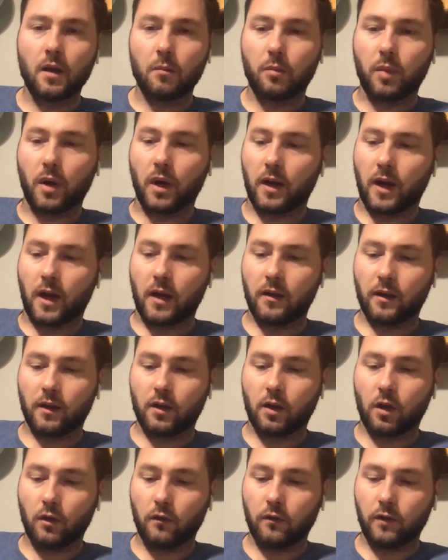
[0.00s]
But I think
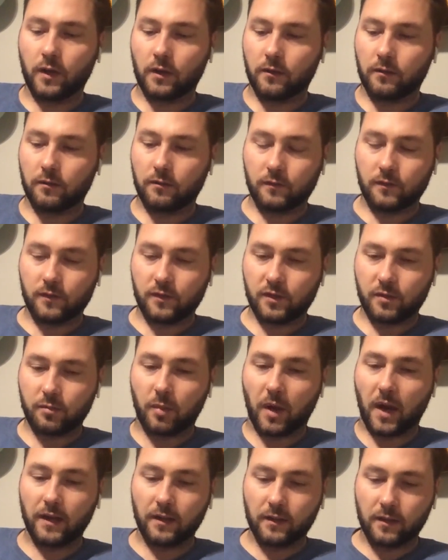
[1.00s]
COVID
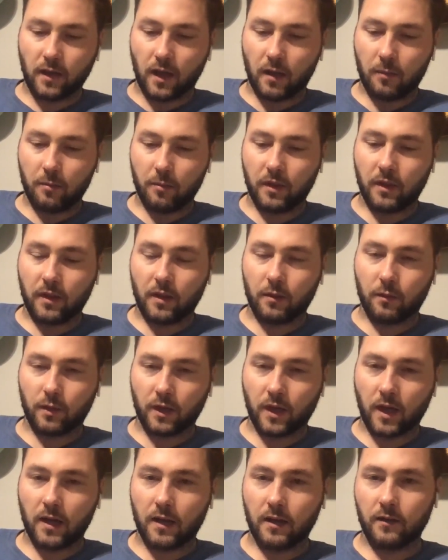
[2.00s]
spiked up, and then we're
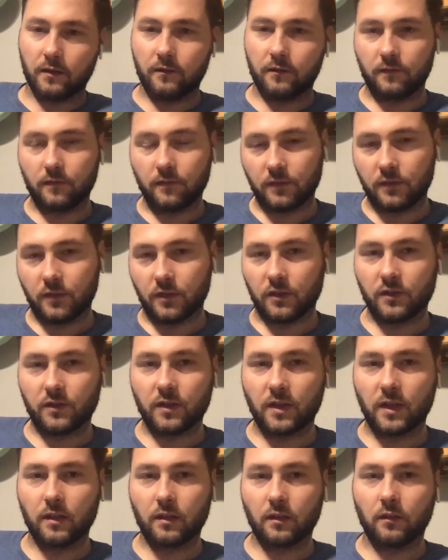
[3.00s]
kind of just
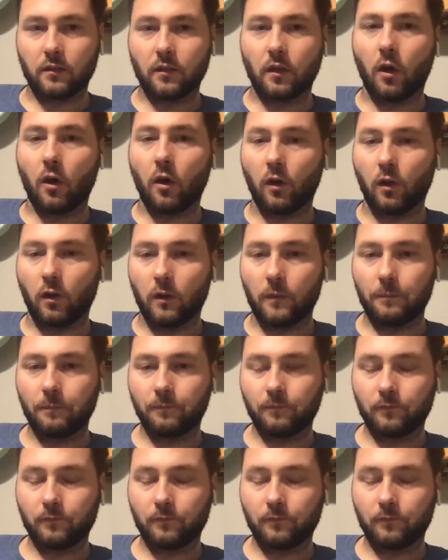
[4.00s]
seeing the lull,